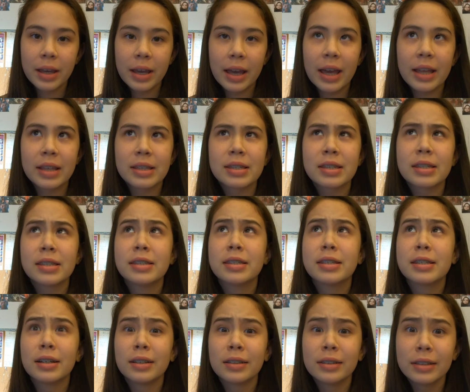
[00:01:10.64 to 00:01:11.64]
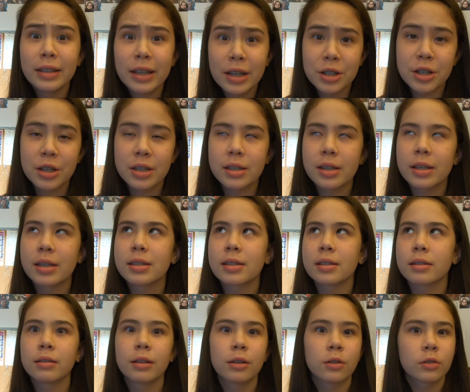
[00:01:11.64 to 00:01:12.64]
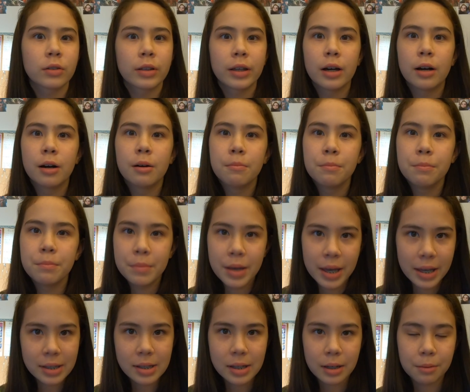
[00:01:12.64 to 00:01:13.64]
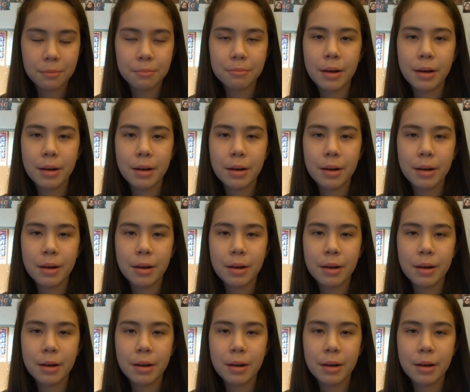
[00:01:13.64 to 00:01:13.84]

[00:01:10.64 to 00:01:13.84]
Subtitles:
It's delicious. It's literally amazing.